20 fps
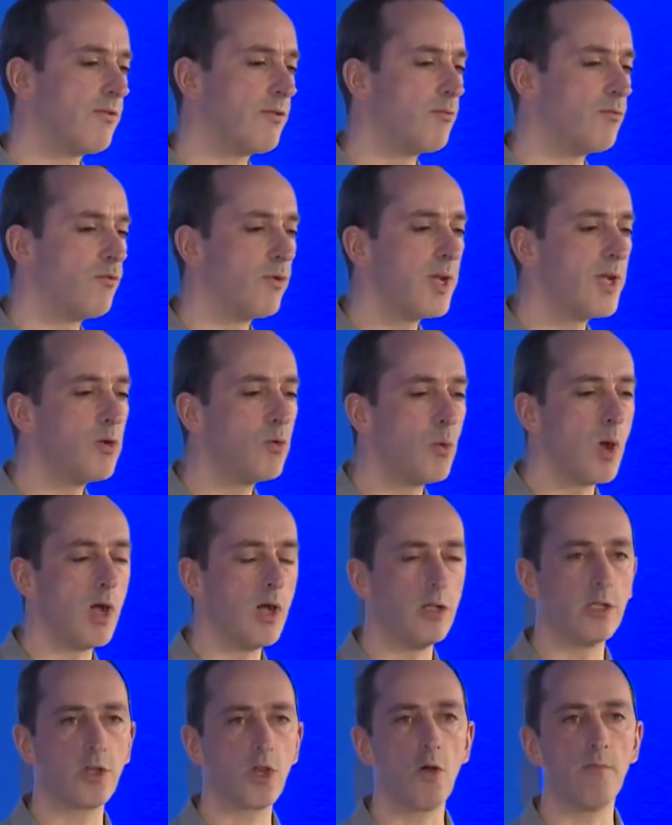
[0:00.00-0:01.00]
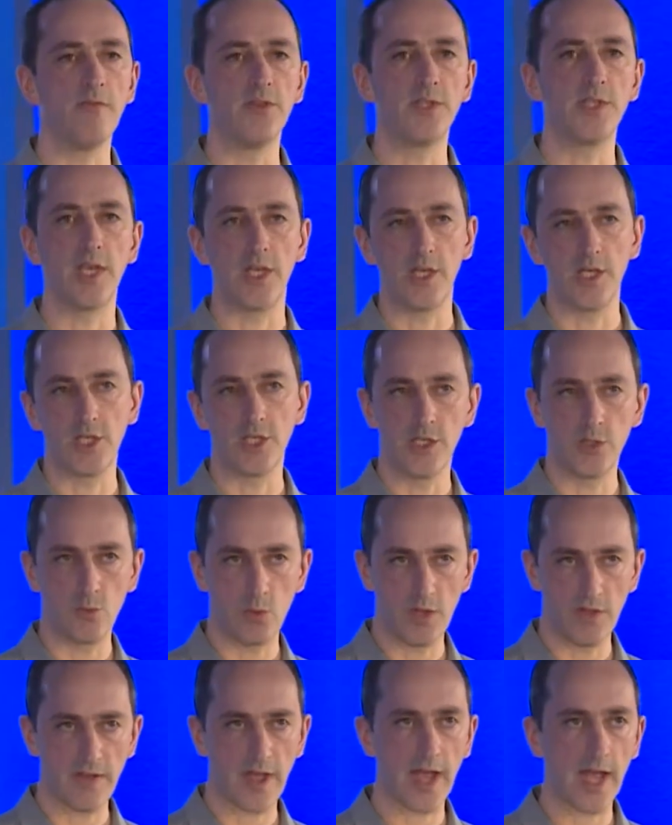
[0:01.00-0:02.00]
real-world conversations
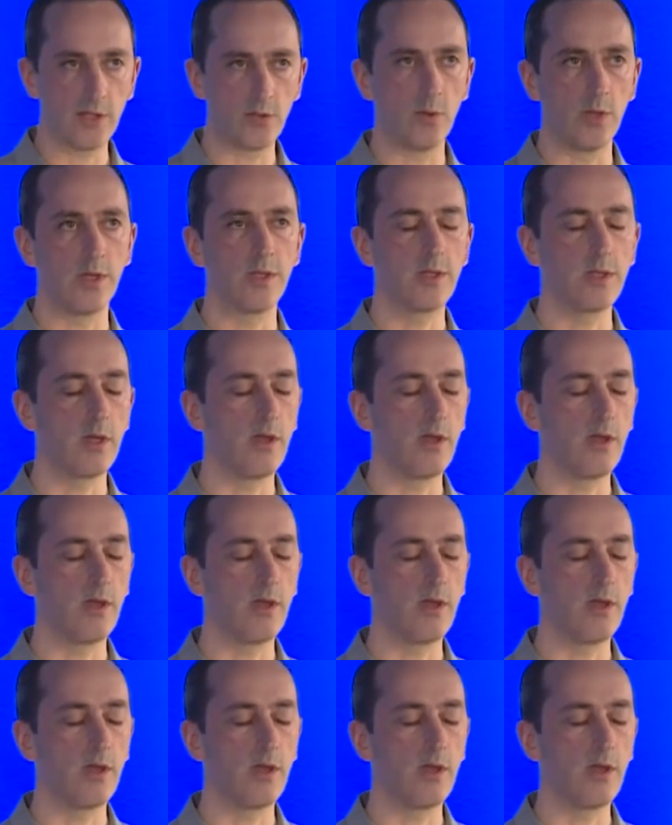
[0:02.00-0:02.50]
we've had with